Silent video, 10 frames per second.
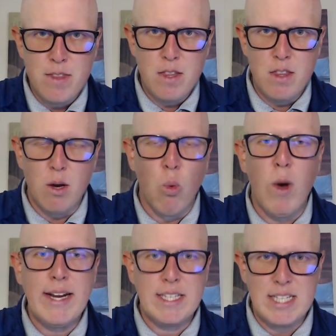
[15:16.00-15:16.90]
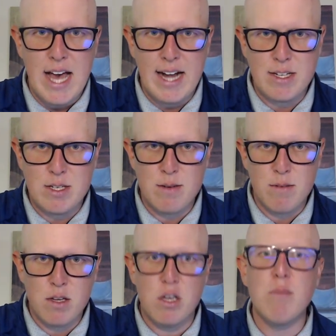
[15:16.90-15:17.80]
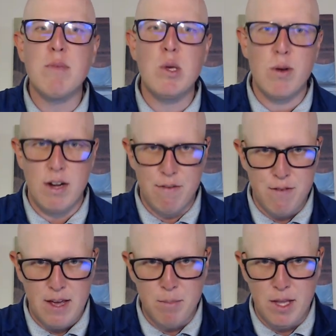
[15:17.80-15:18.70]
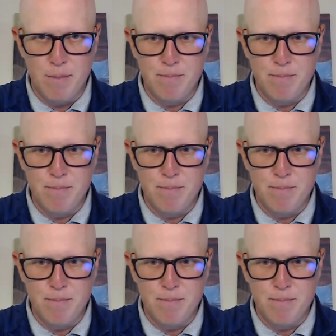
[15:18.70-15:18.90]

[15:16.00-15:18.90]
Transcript: the White Sox community family.